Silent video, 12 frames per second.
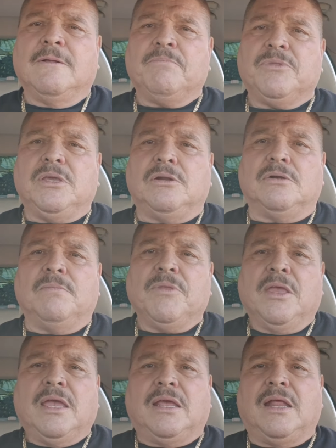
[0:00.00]
you know,
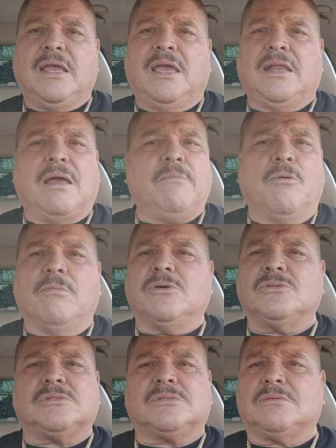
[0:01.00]
and and I'm
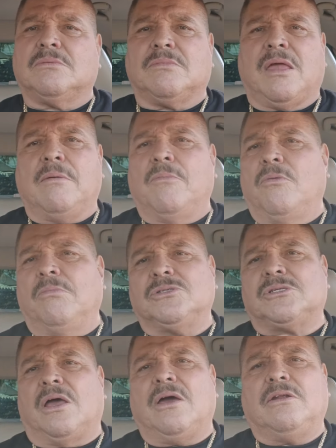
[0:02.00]
almost I'm
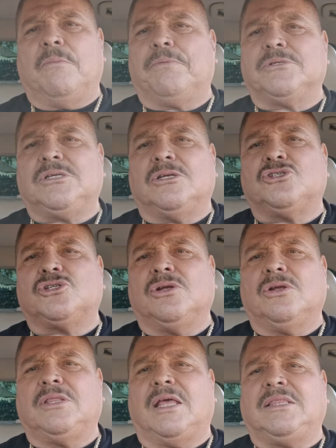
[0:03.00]
almost hundred percent
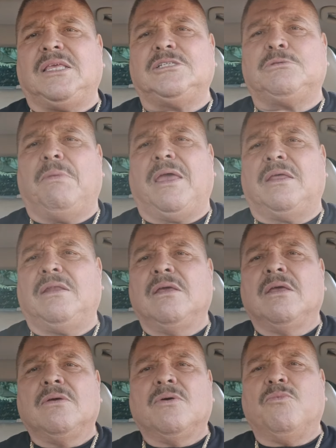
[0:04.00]
sure that these men
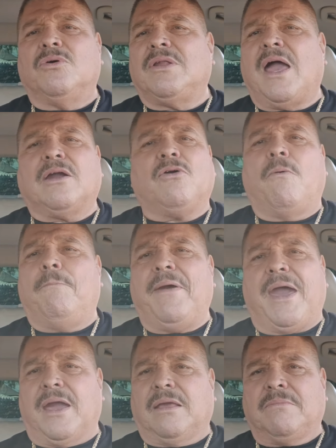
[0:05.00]
will not go
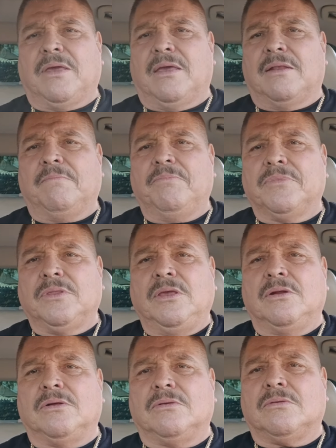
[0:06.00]
back, man. You
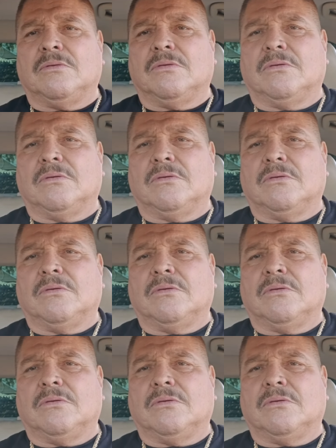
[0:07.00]
know,